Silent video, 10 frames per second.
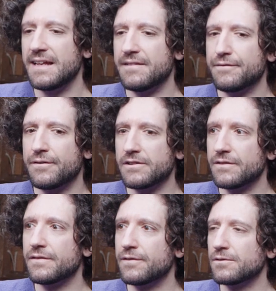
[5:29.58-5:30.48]
in front
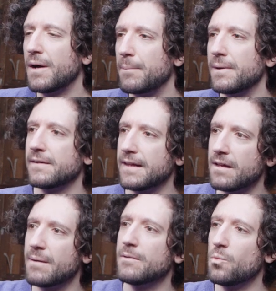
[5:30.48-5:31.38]
of the full public. They
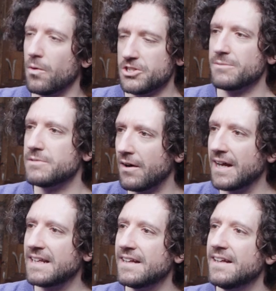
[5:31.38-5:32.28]
could come and watch him
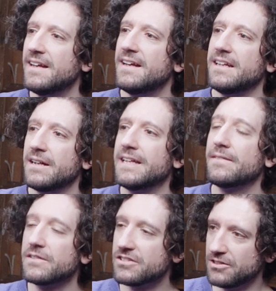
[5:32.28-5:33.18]
dine you know, he
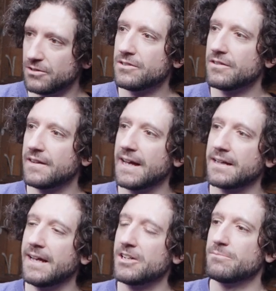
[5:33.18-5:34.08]
understood that
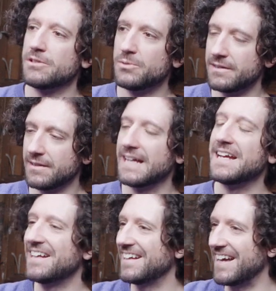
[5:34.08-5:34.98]
connection between the
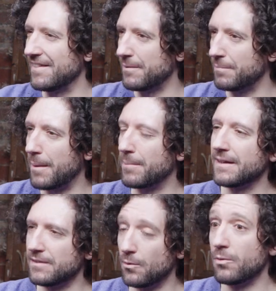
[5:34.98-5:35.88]
king and the
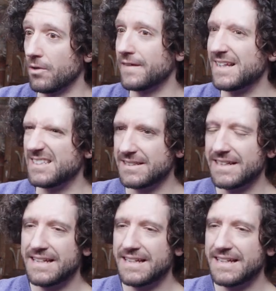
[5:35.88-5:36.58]
public, that, or rather his,